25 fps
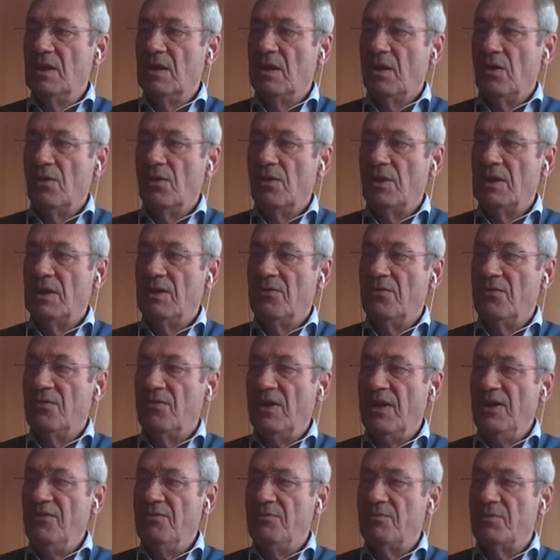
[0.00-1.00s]
Only
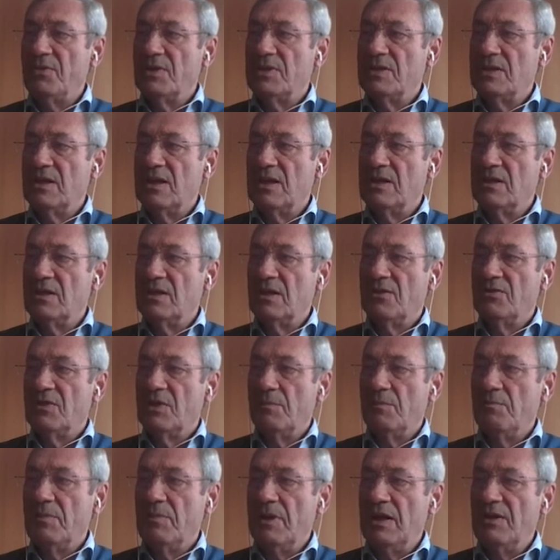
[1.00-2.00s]
5% of the
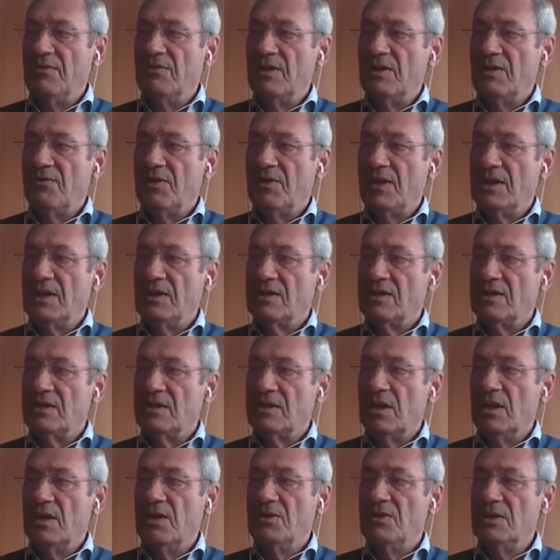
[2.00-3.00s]
pelvic fractures
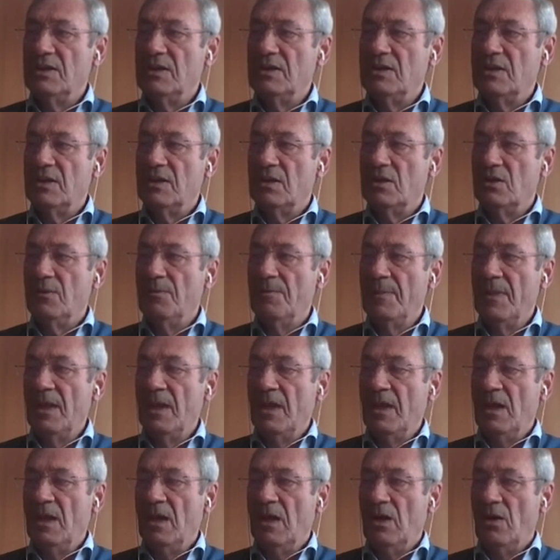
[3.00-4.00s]
until now
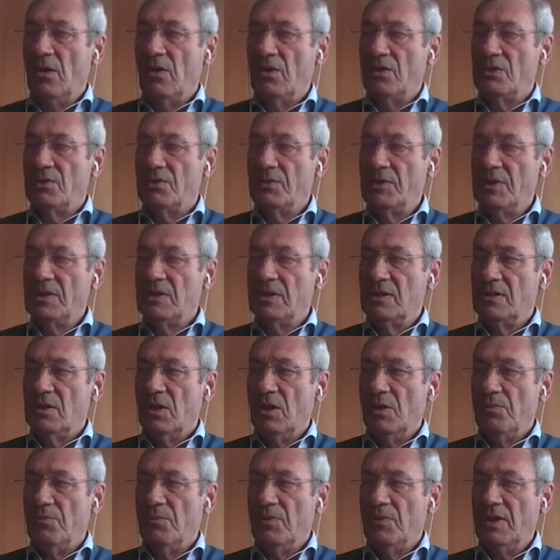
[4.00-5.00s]
are treated
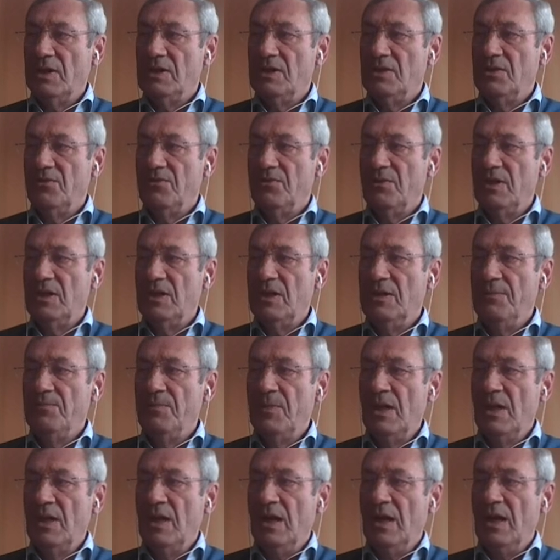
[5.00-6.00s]
operatively,
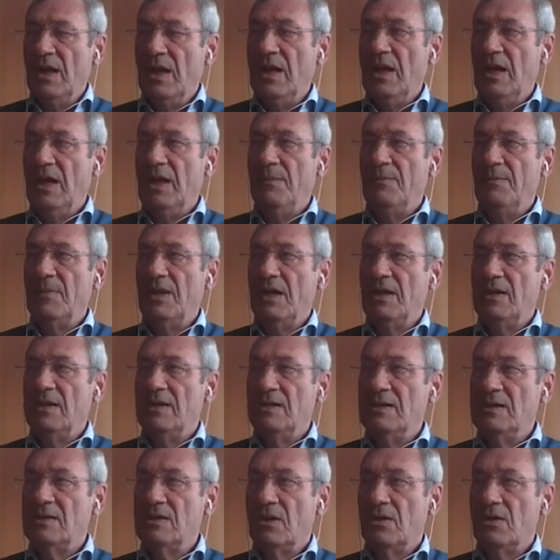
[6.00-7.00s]
and
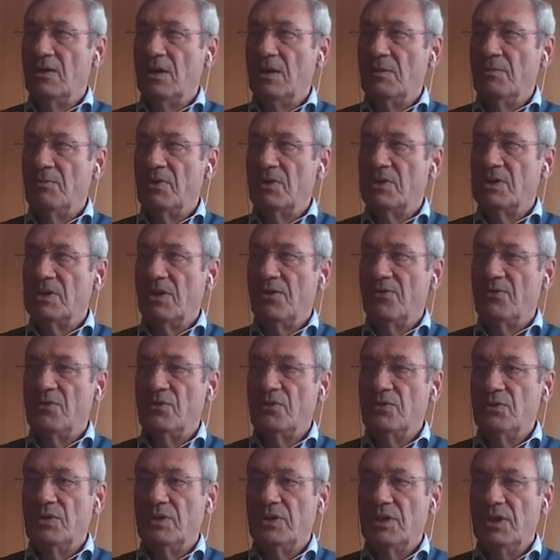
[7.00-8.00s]
these are numbers of
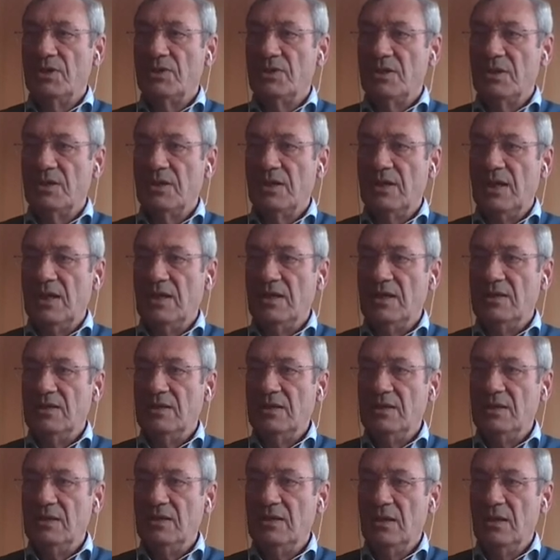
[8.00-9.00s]

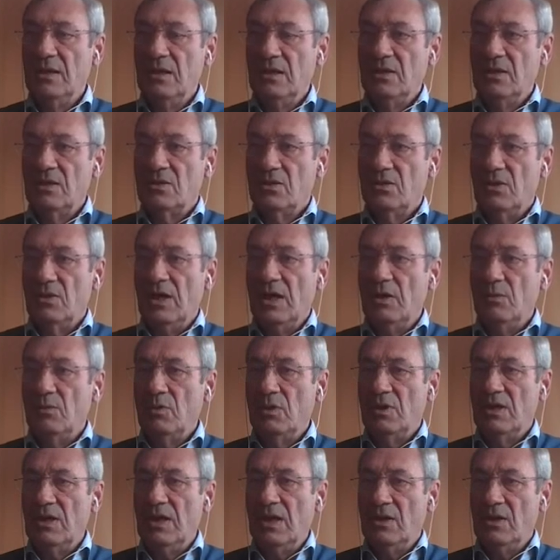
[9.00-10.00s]
2019. So I
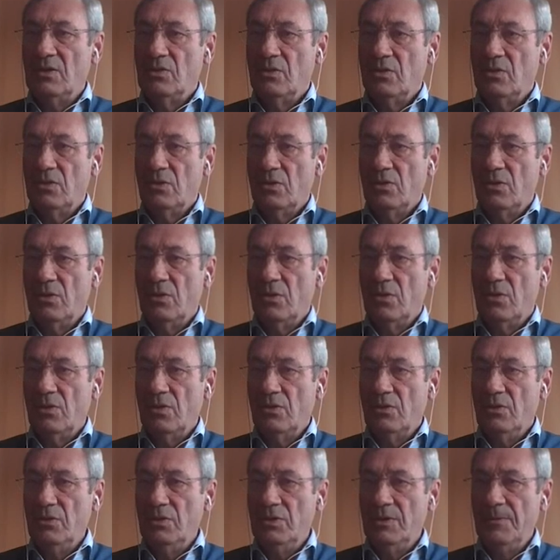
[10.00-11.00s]
would like to
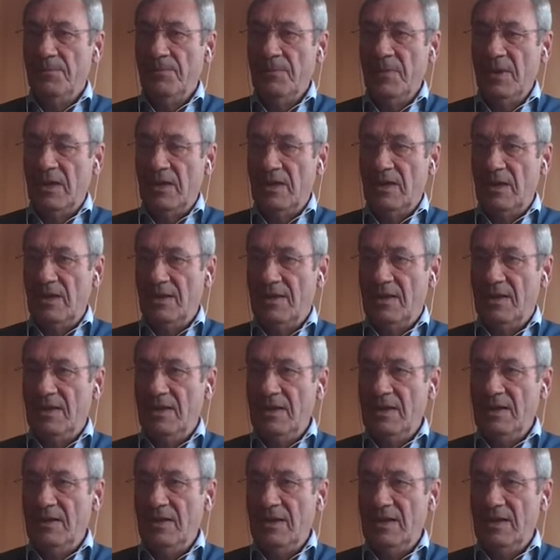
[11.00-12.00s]
conclude that
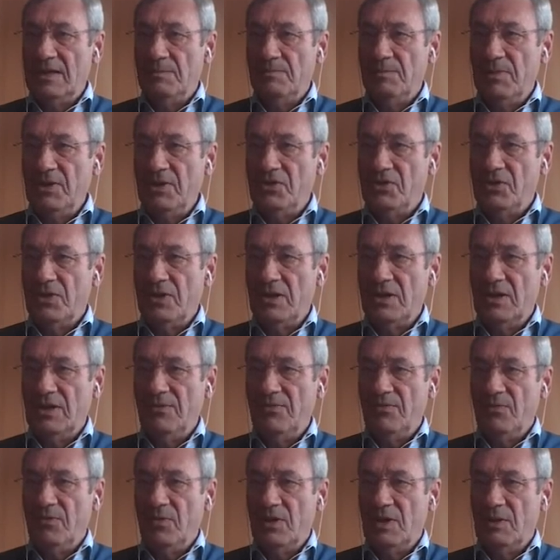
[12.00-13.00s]
here, especially
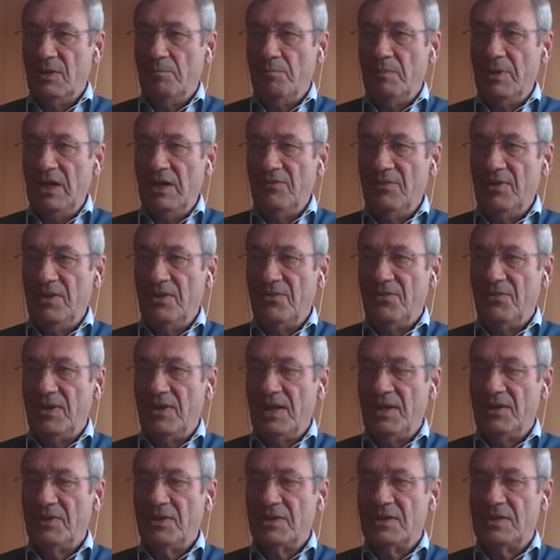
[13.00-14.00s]
for the pelvic
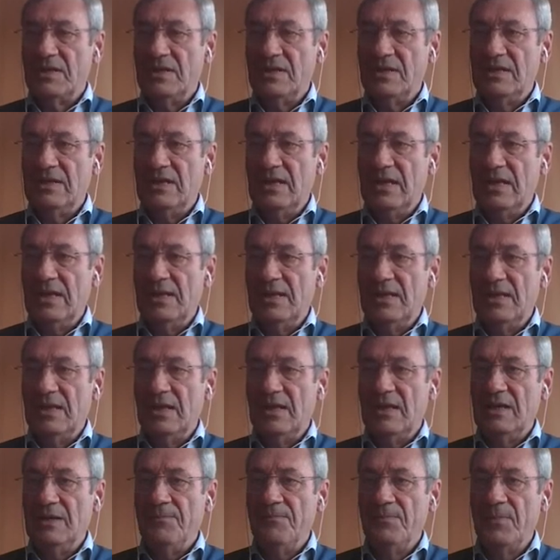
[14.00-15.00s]
fractures in the
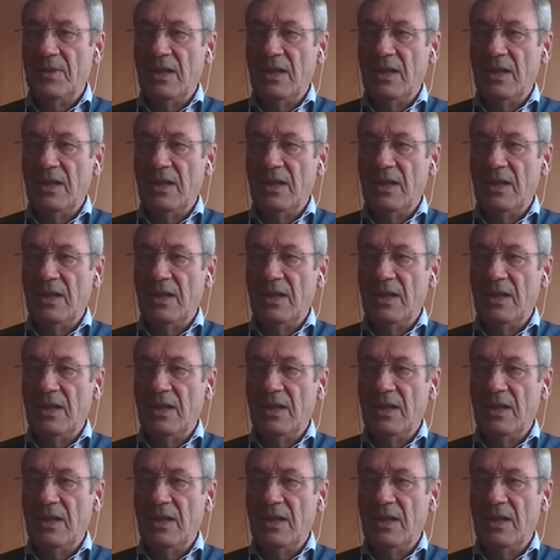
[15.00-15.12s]
elderly,